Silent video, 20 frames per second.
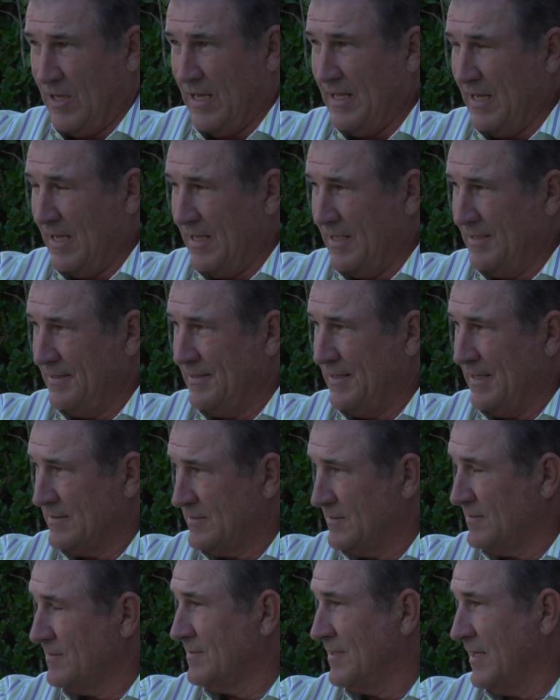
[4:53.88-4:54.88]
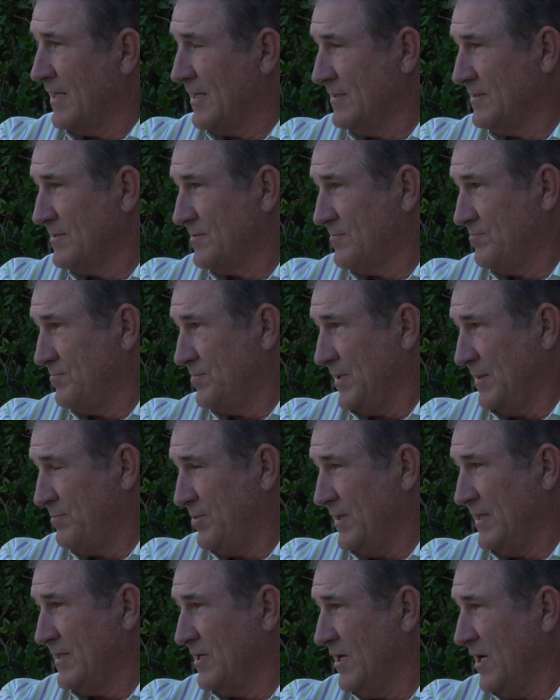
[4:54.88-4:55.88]
you know, I
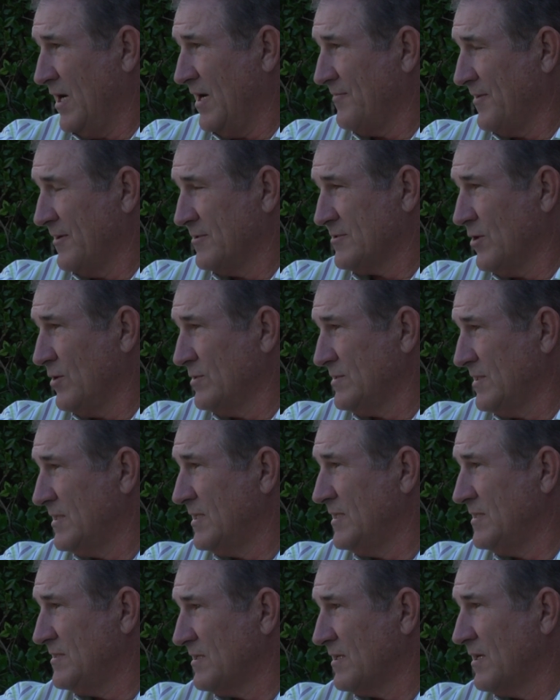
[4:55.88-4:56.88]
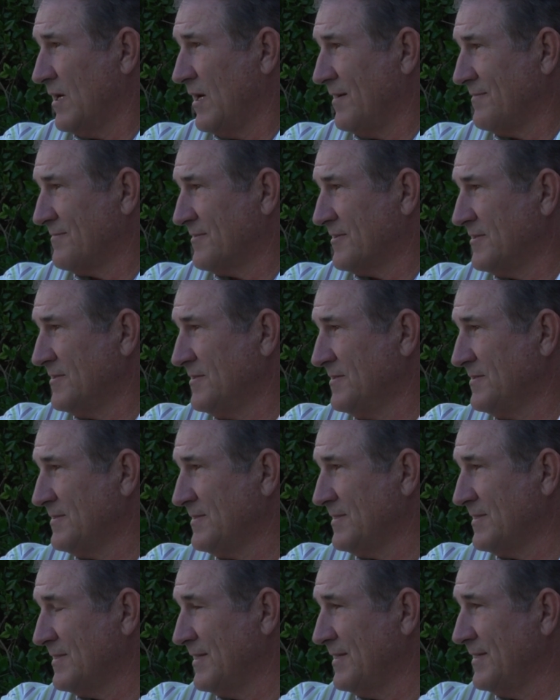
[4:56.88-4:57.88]
played golf. I was always a decent golfer,
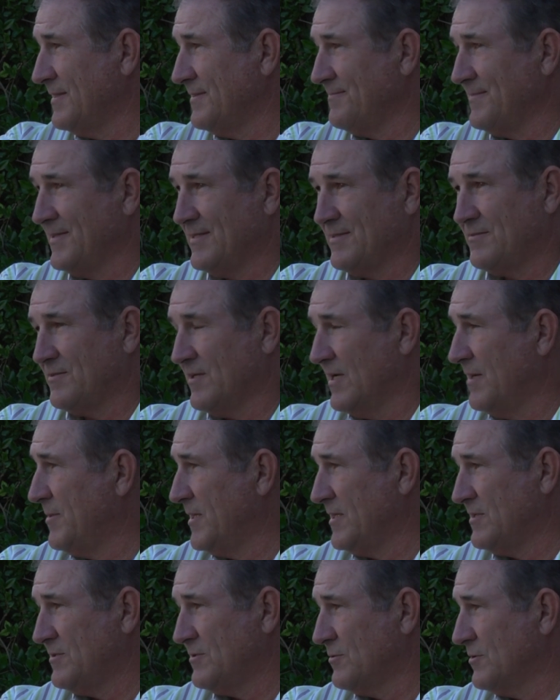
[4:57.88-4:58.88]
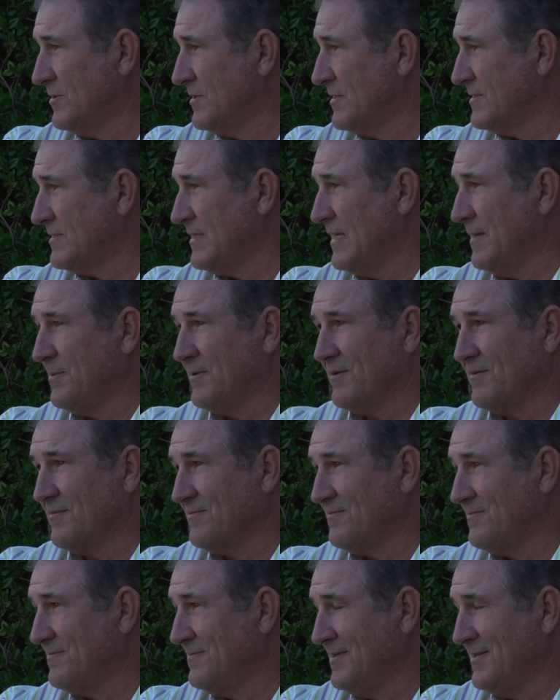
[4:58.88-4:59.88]
and the celebrity tour just
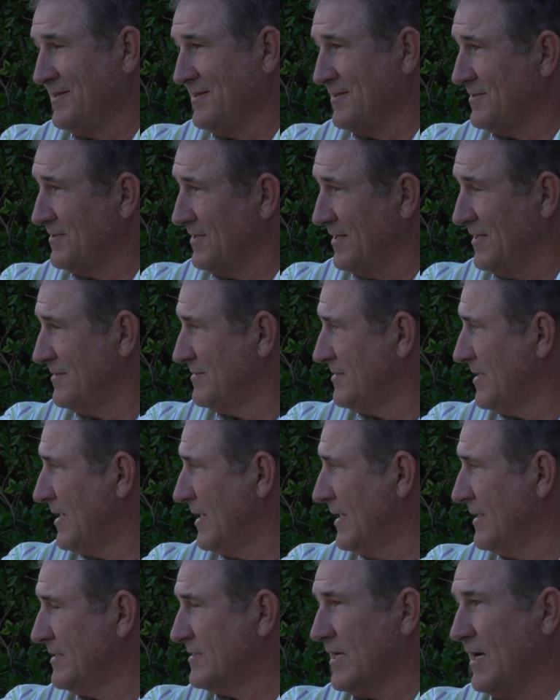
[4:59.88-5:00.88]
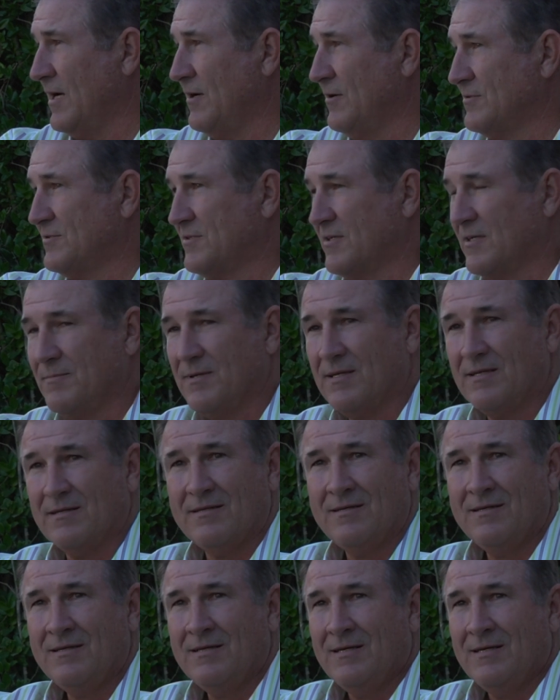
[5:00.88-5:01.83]
happened to Lake Tahoe tournament.